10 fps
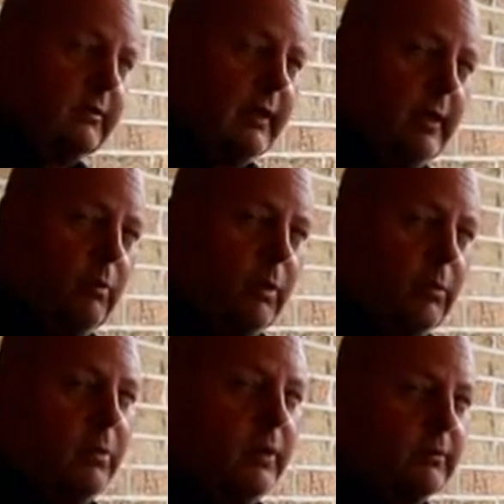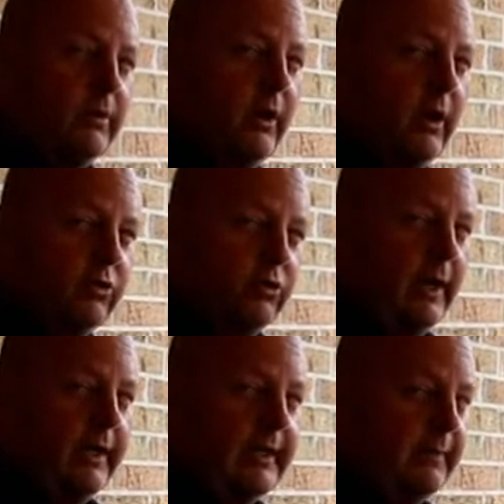kind of where we want to
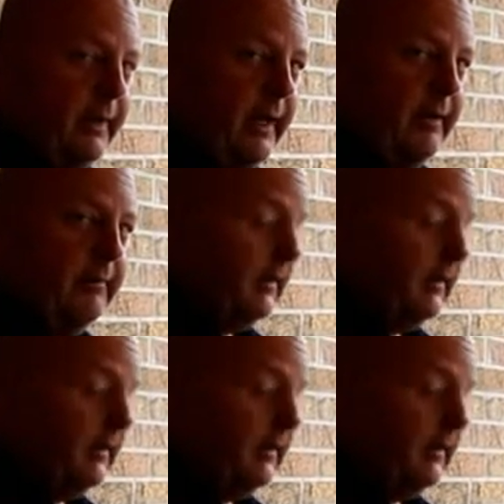try to keep it at.